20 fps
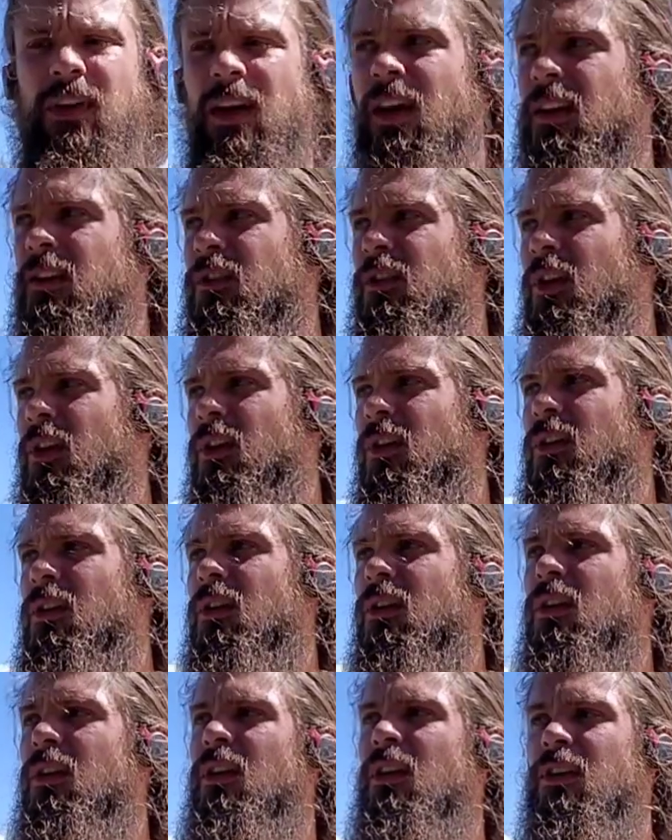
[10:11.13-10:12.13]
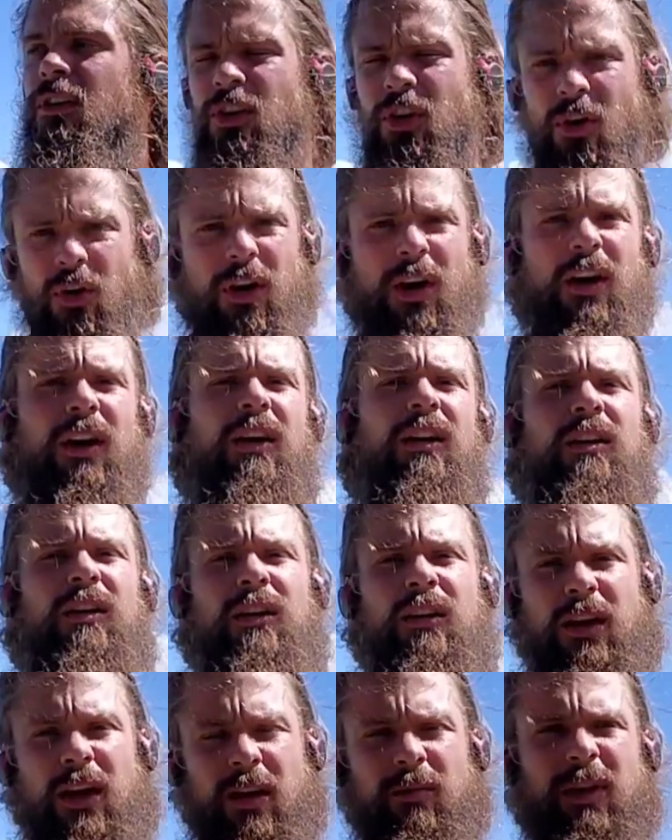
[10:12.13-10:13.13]
And so yoga
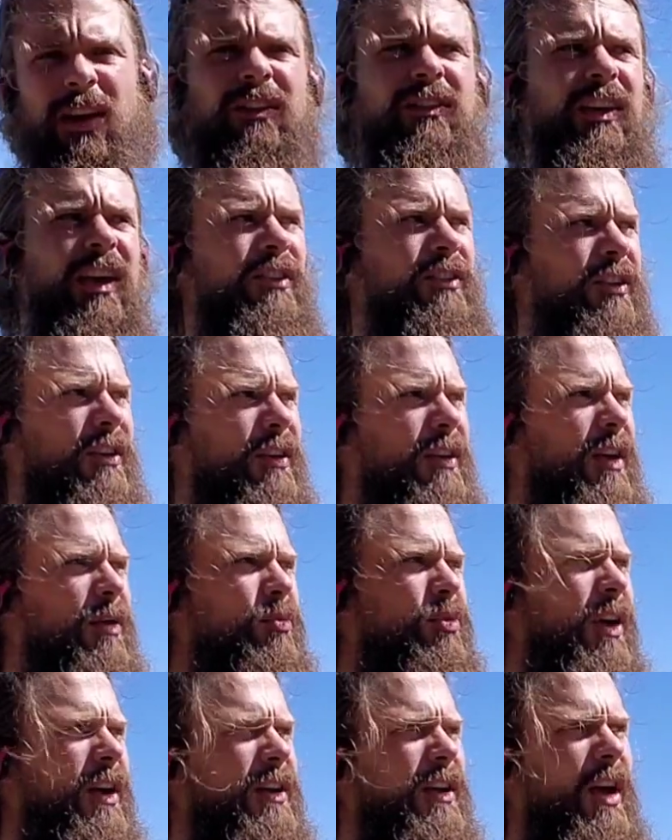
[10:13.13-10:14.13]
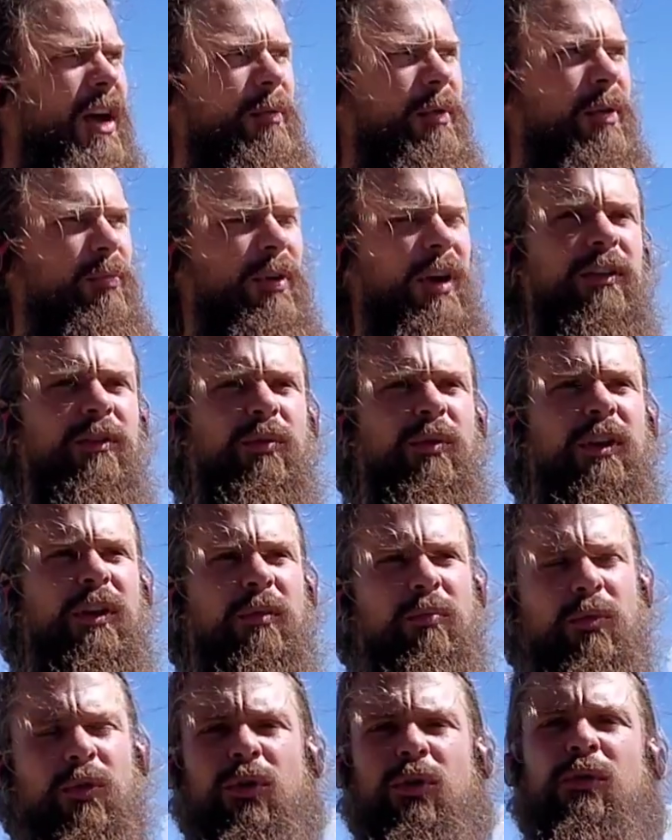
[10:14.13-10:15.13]
and meditation and pranayama, breathwork,
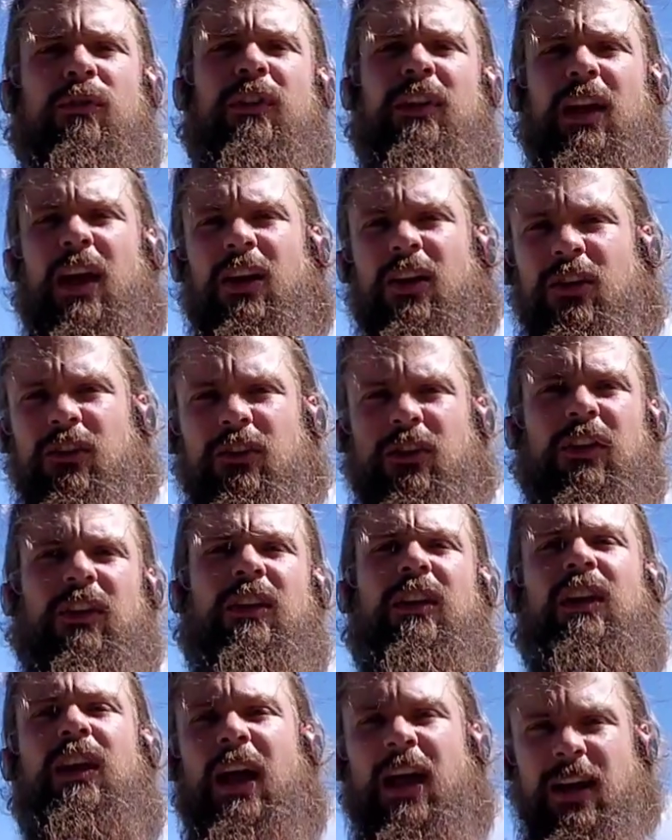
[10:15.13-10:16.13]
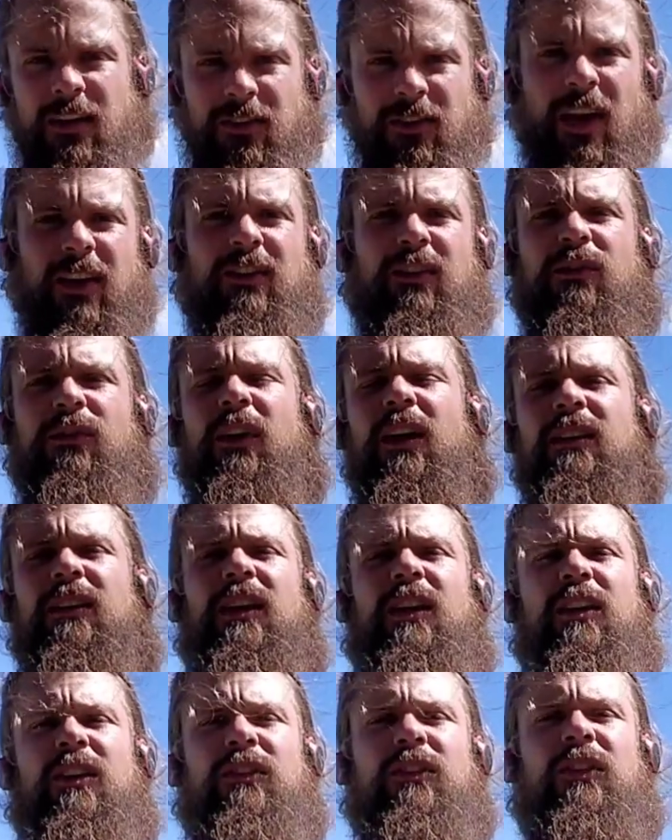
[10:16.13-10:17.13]
move the energy and intensify the
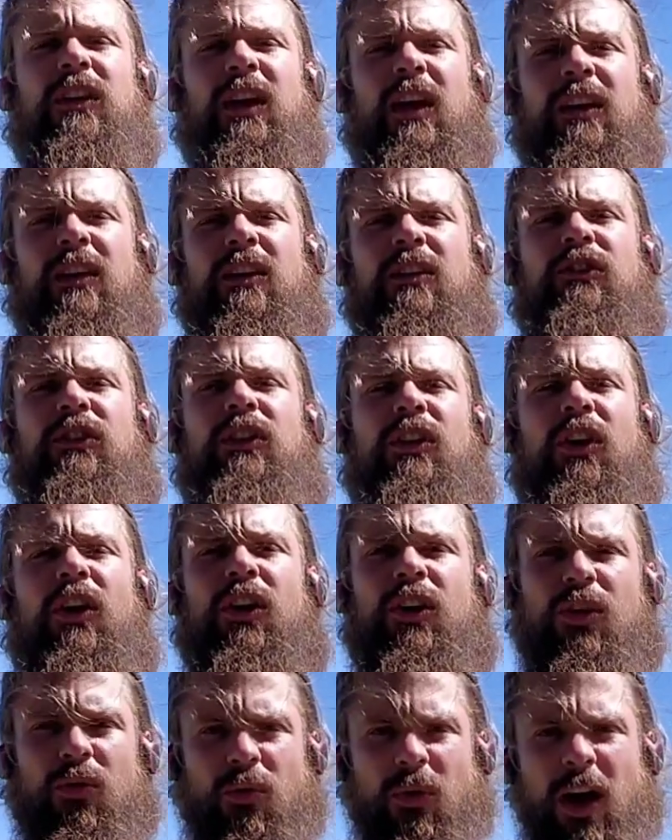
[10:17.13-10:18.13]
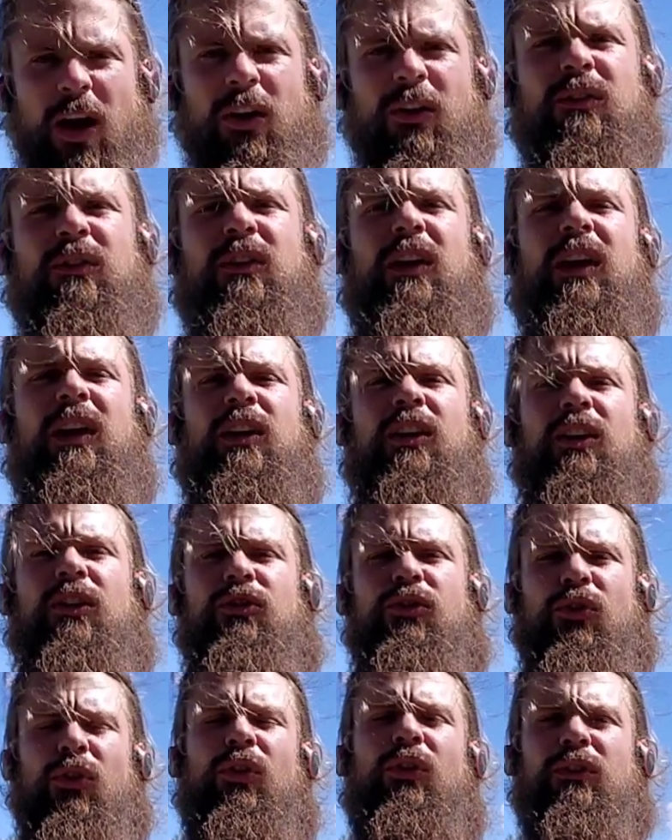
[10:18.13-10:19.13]
energy, and Qigong grounds it and
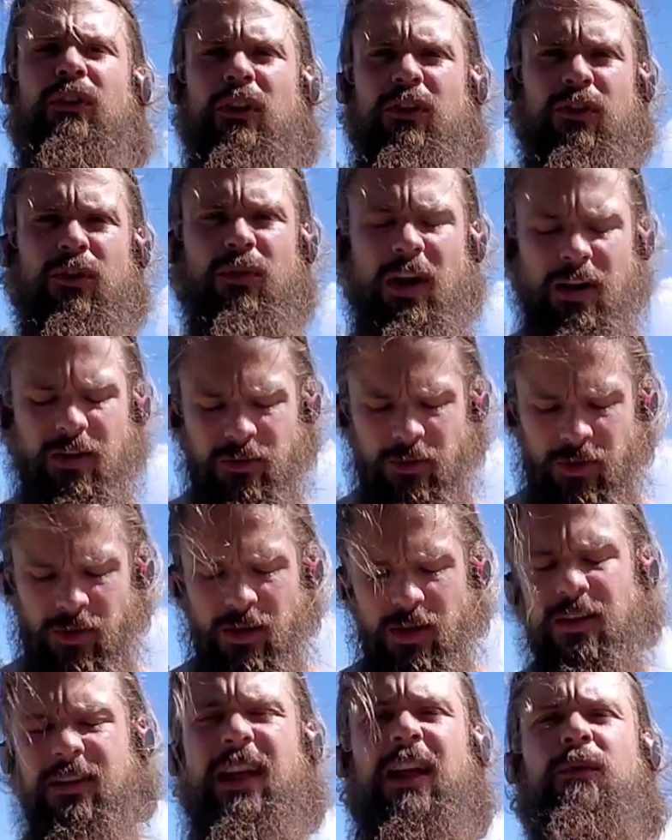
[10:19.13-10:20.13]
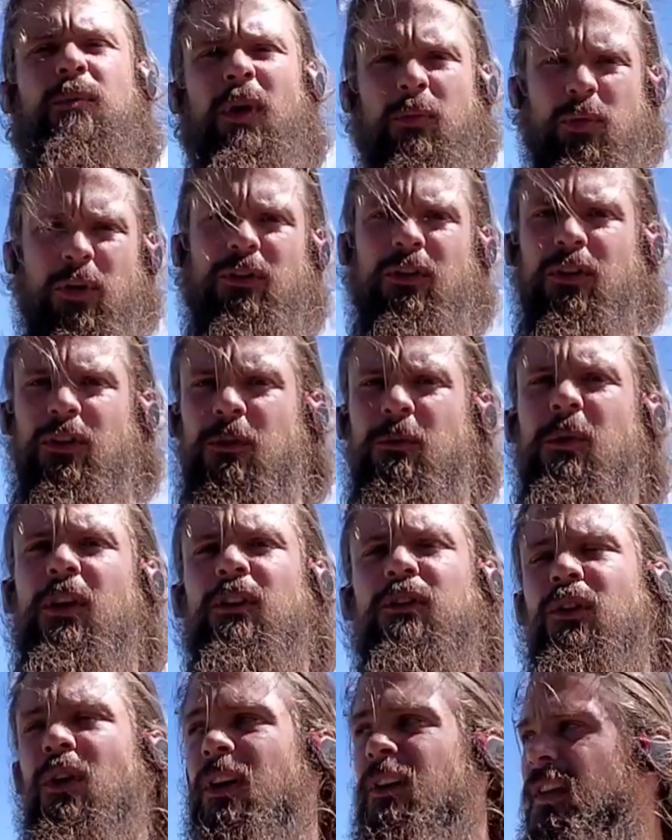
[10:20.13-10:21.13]
controls and directs it. That's my personal
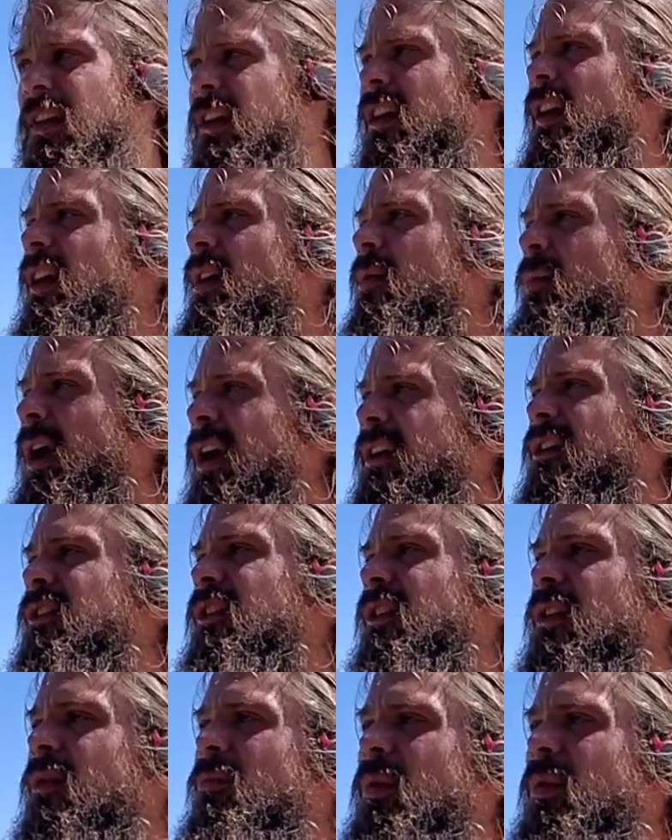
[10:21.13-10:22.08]
experience. So I think practicing them